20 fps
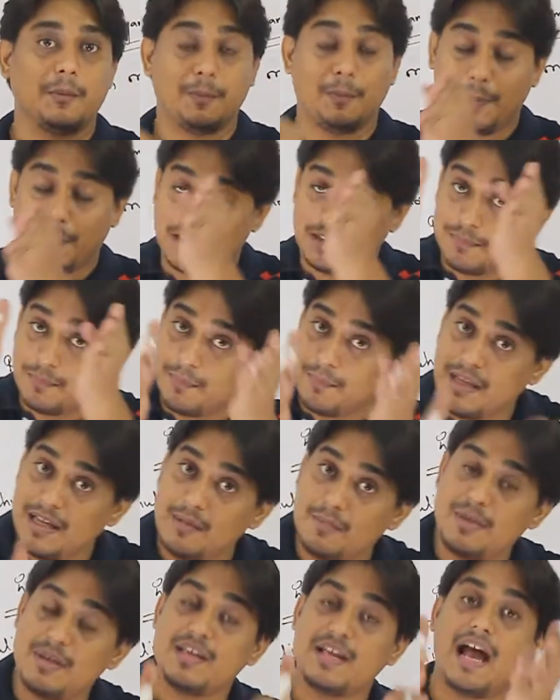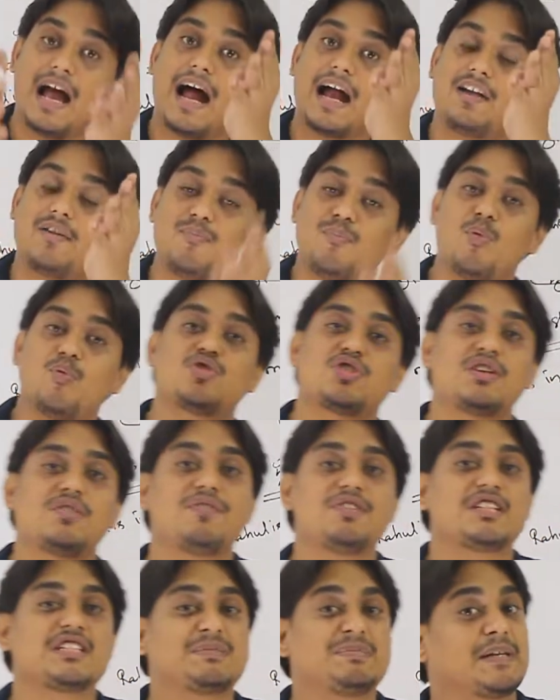but may be at motion
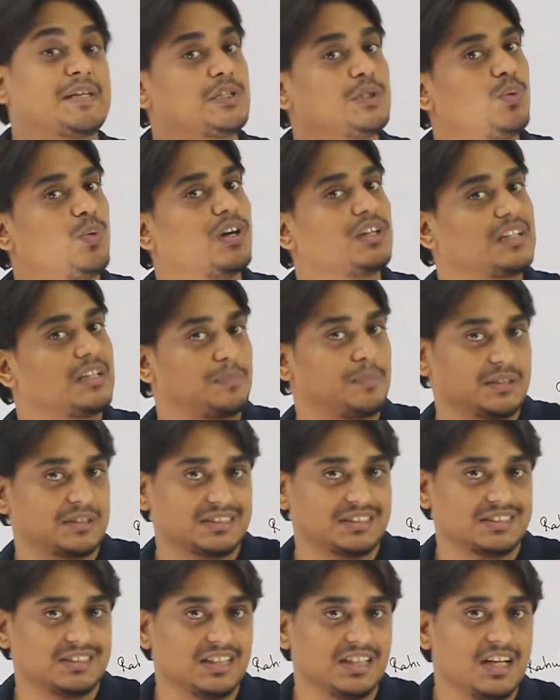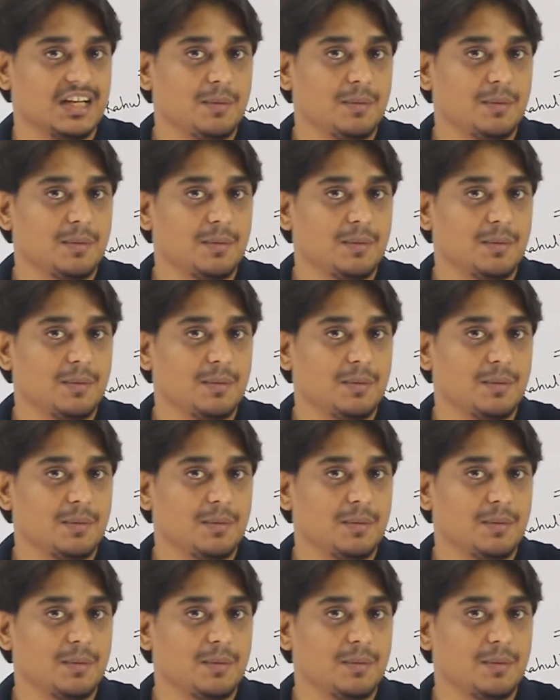with respect to other person.